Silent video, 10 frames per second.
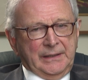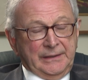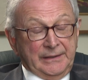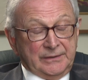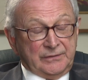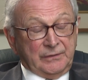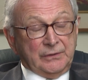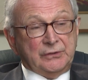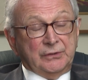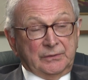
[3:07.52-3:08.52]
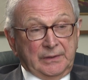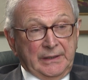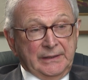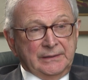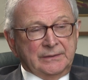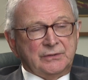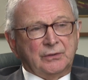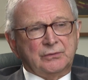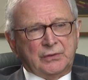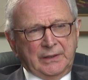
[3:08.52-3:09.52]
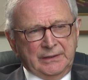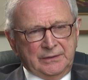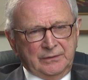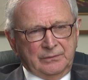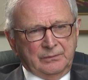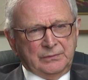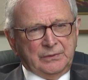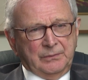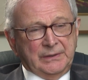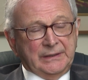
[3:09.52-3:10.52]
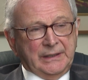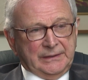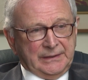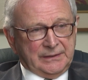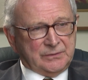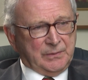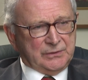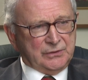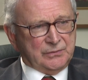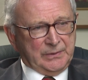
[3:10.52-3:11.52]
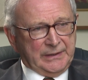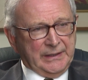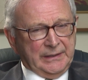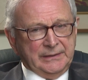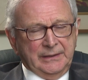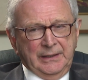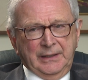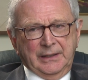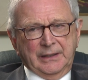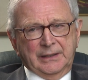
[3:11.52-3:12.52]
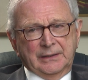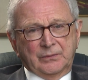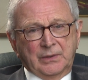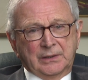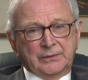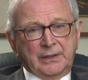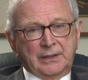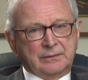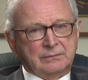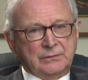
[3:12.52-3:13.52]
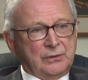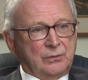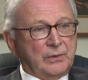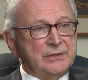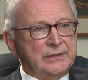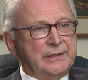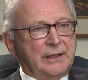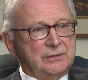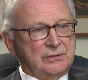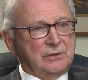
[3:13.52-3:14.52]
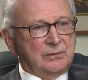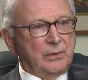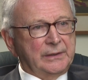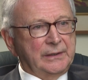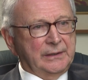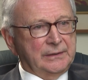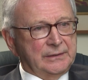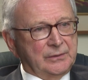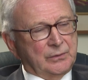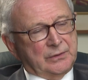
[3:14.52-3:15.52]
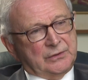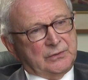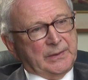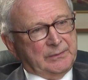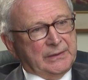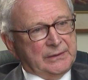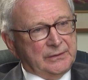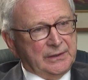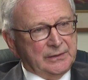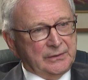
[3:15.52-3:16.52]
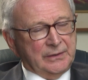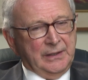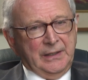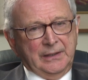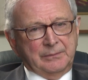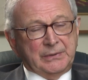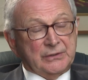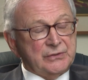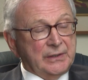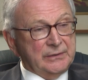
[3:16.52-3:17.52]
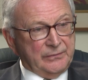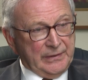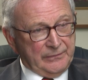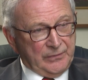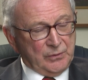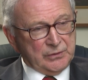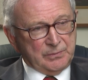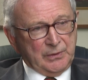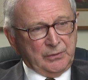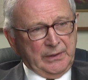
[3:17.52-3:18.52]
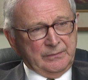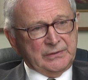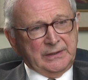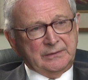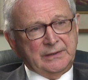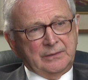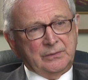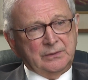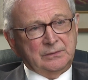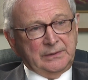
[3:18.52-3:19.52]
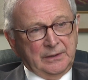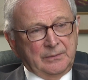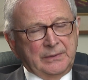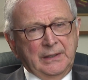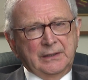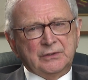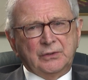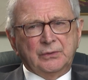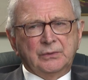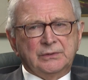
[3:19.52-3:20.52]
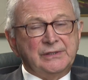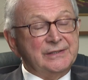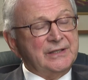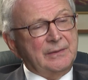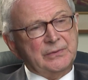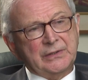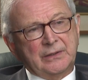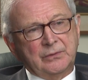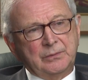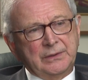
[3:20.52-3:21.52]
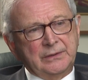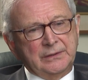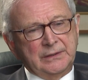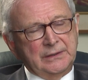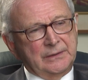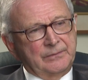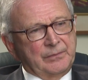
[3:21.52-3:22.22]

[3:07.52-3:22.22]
Yeah, that's very true. And so trying to mitigate that as much as we can, while not raising taxes on the one hand in order to spend money on the other, but it's trying to have focused programs that will help. So as an example of that would be the